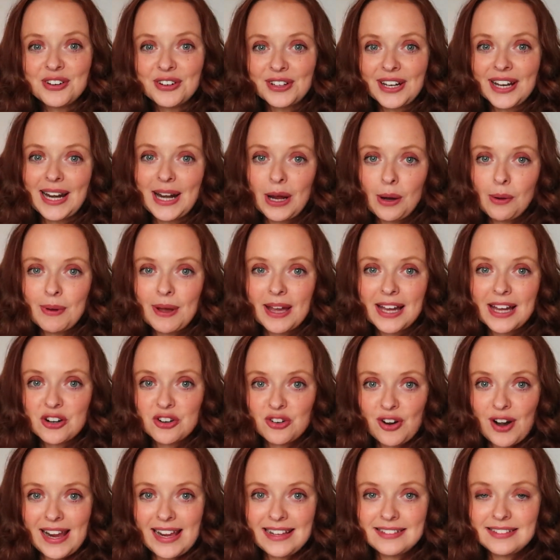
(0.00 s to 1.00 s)
gone a little bit
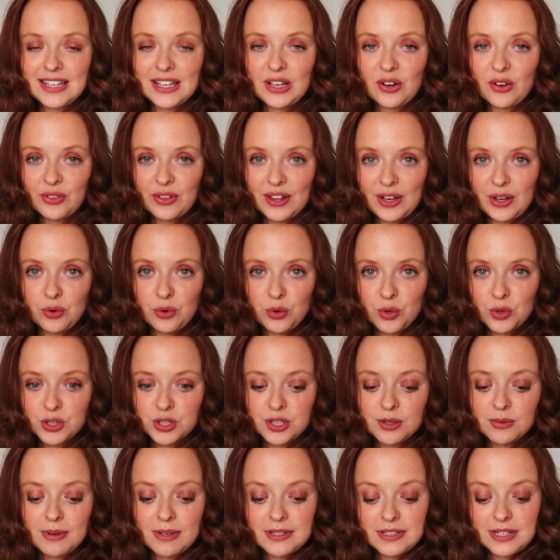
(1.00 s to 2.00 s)
crazy on the
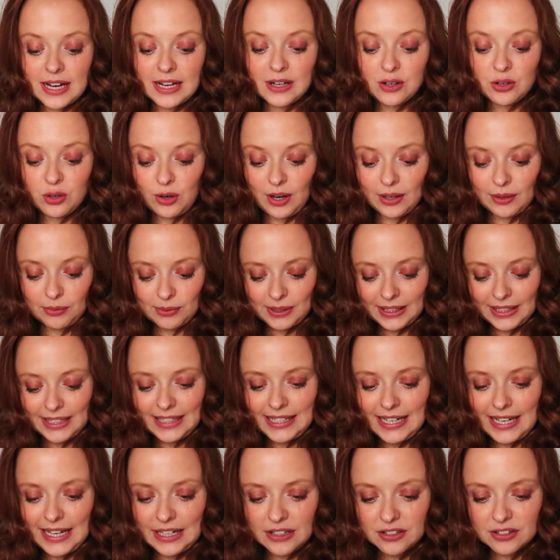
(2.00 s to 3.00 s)
autumn decor. I'm going
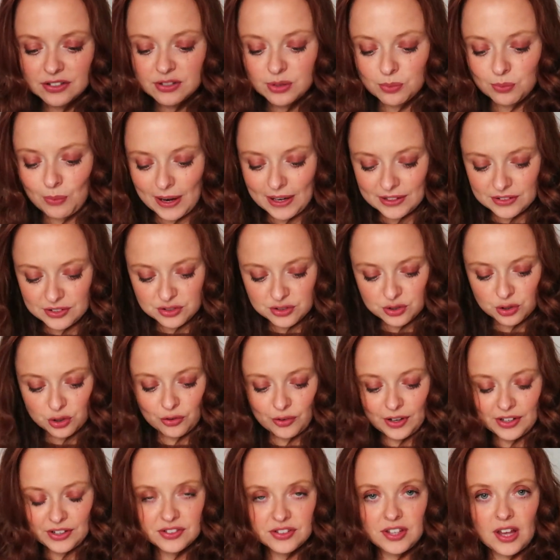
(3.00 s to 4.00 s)
to need somewhere to
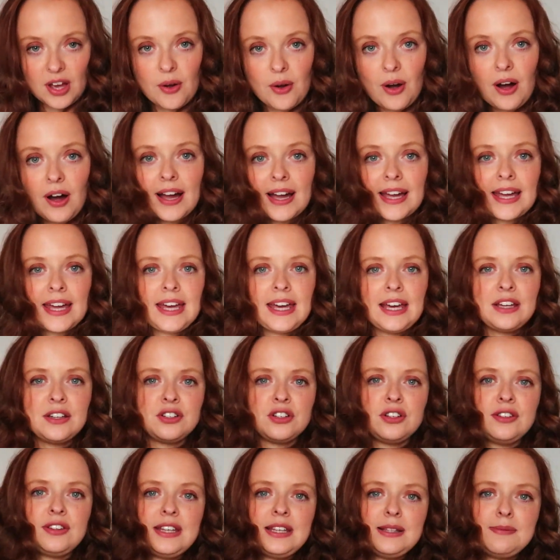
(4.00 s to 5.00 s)
store it, so IKEA
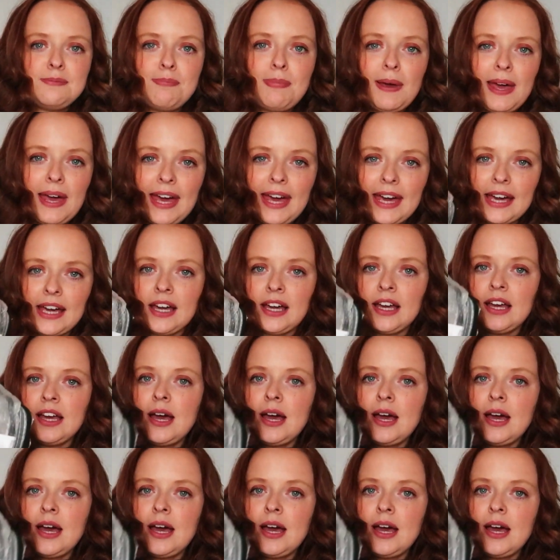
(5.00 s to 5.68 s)
do these big